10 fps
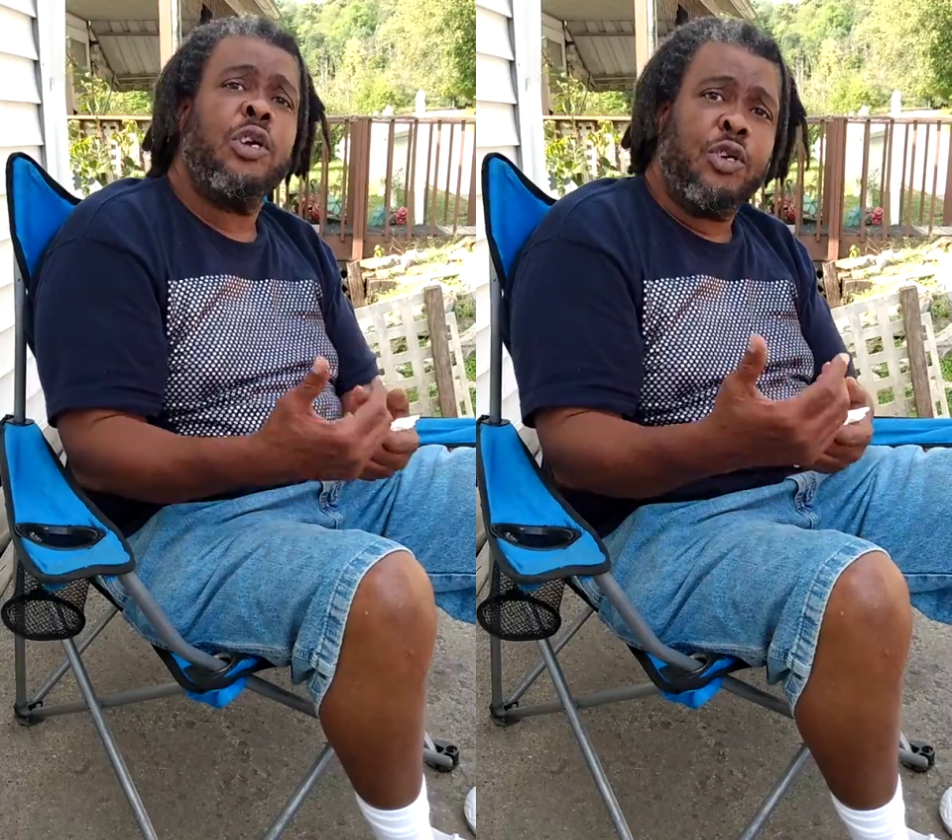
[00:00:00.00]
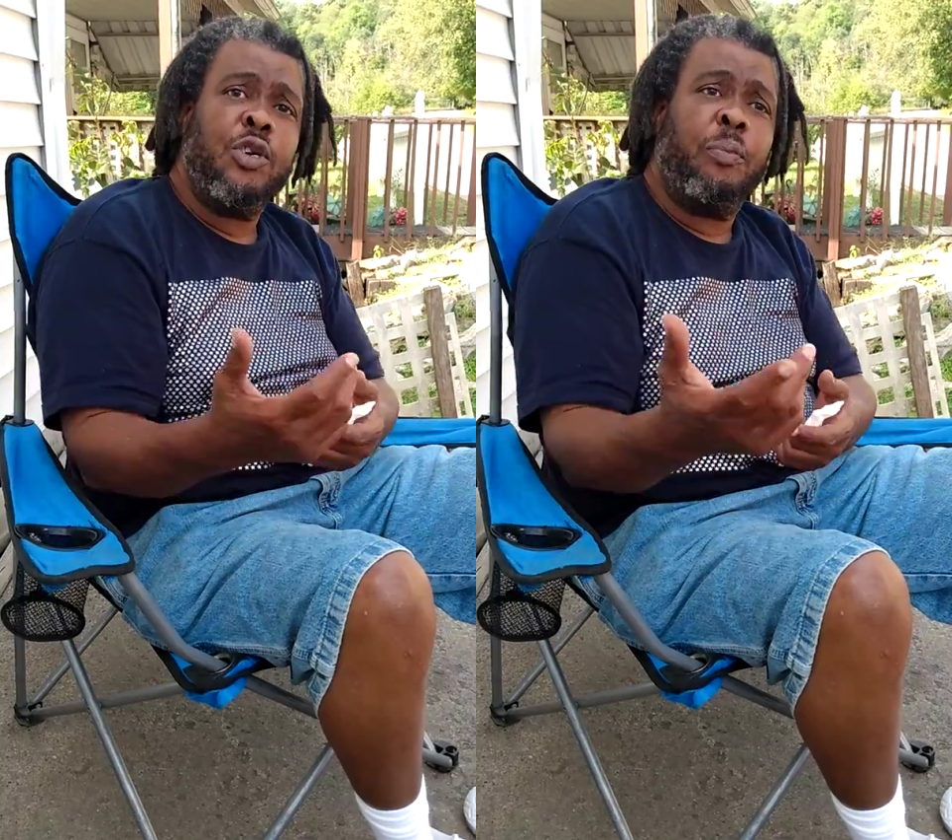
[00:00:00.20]

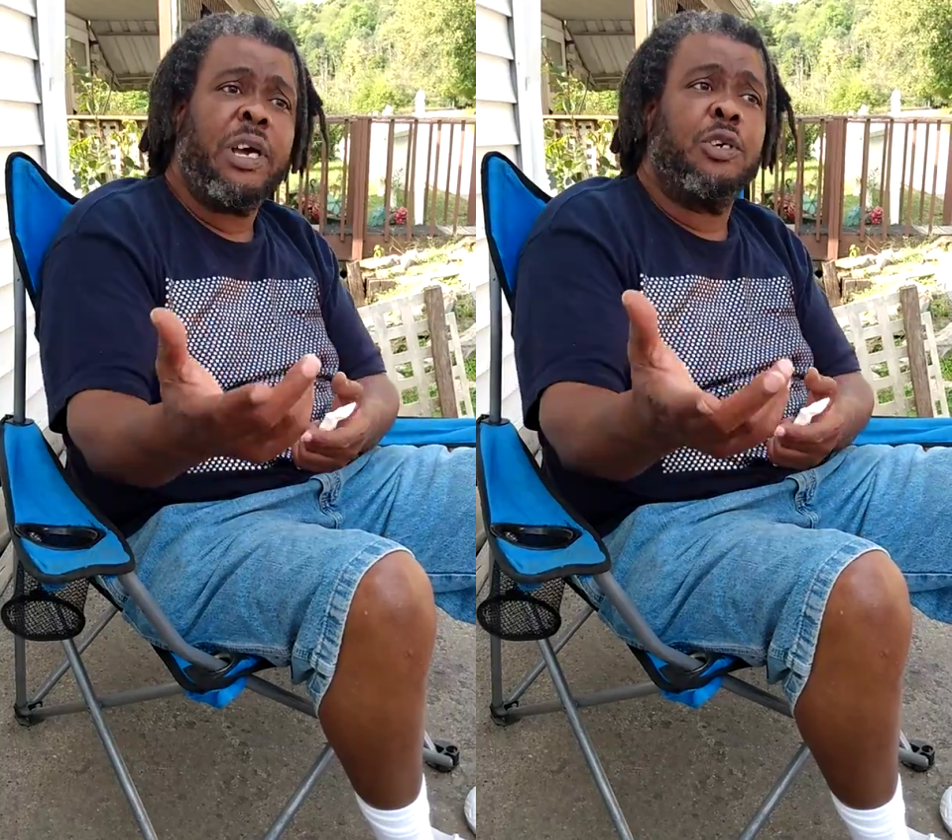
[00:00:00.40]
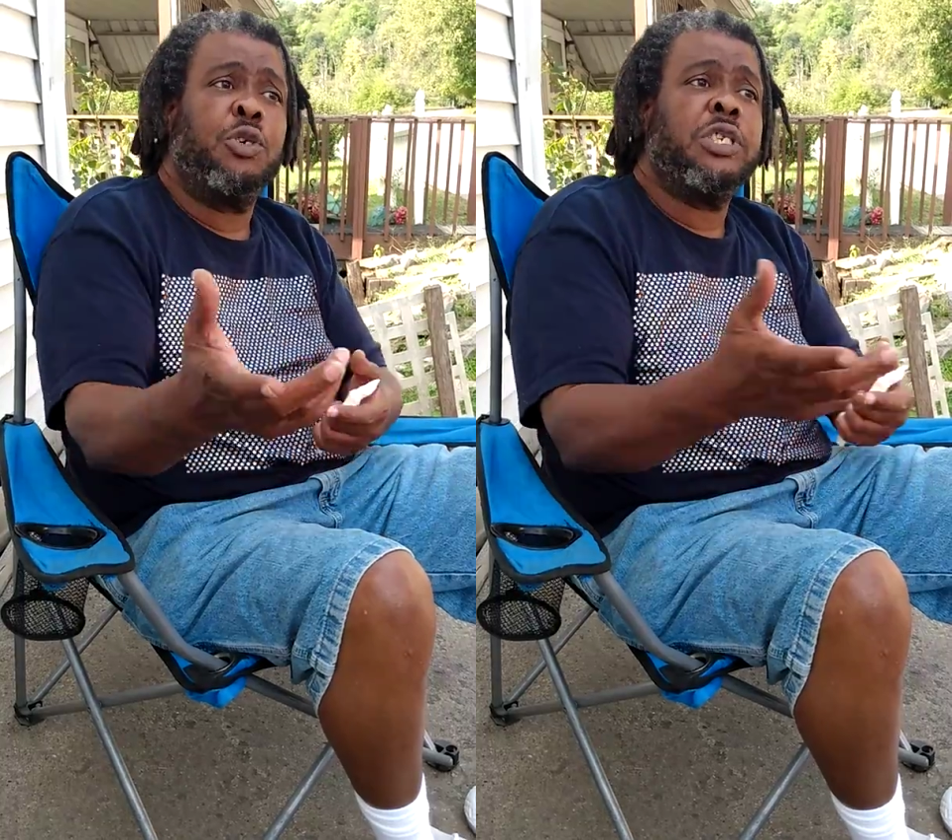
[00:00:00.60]
you know,
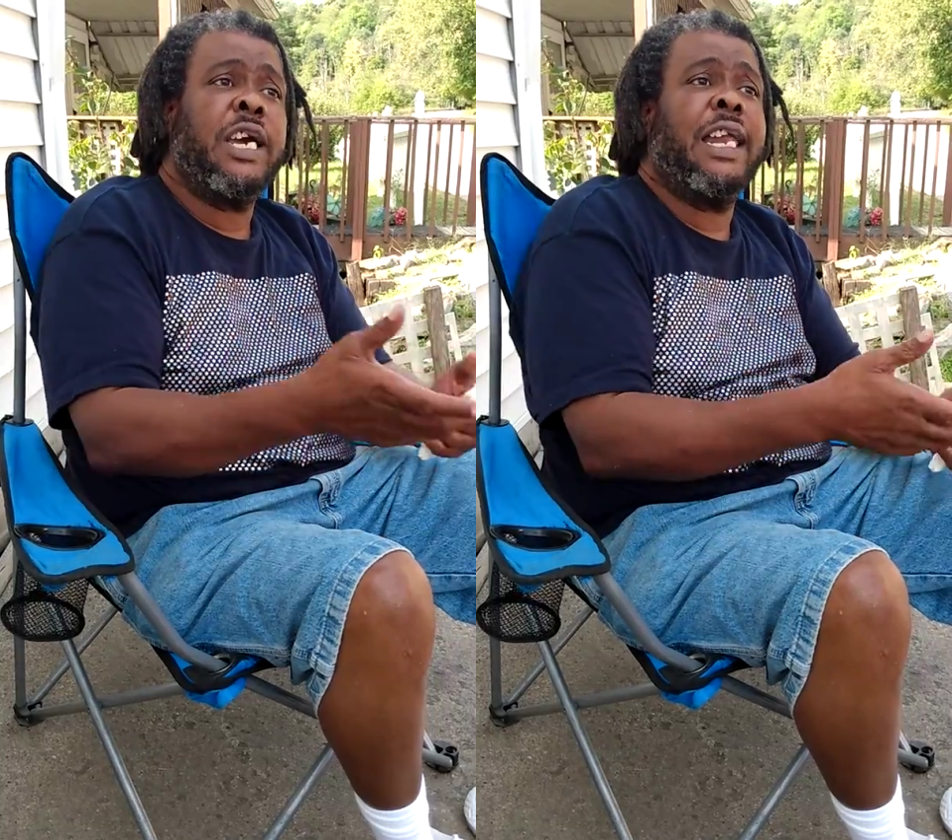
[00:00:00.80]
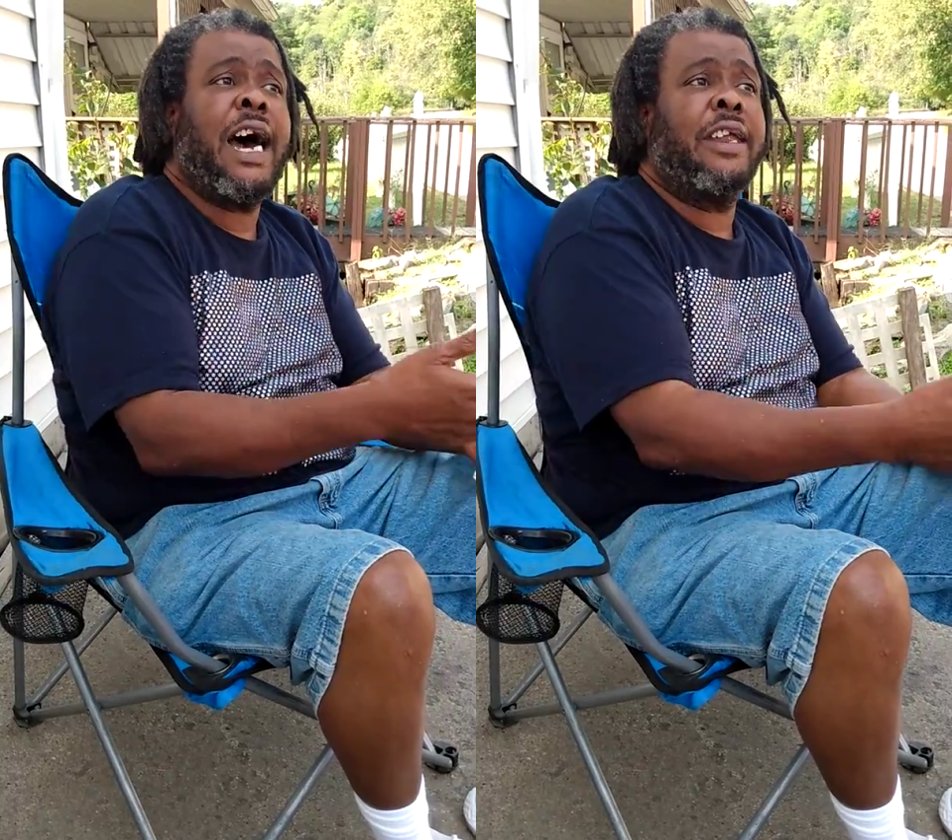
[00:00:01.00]
because you
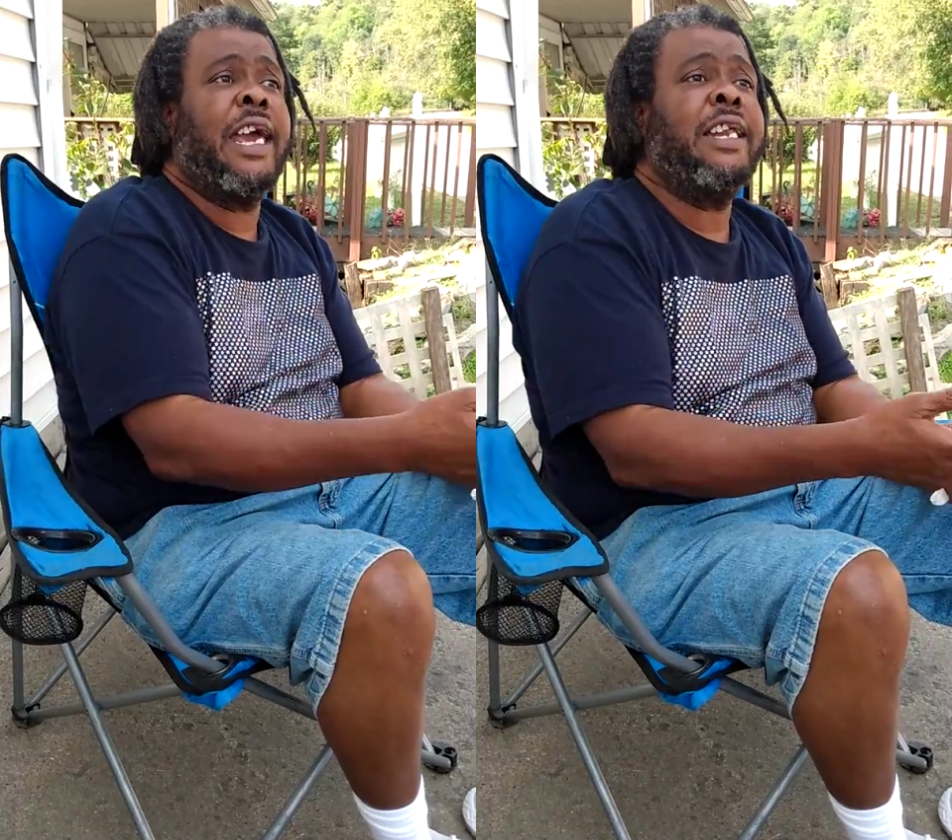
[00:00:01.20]
saying how they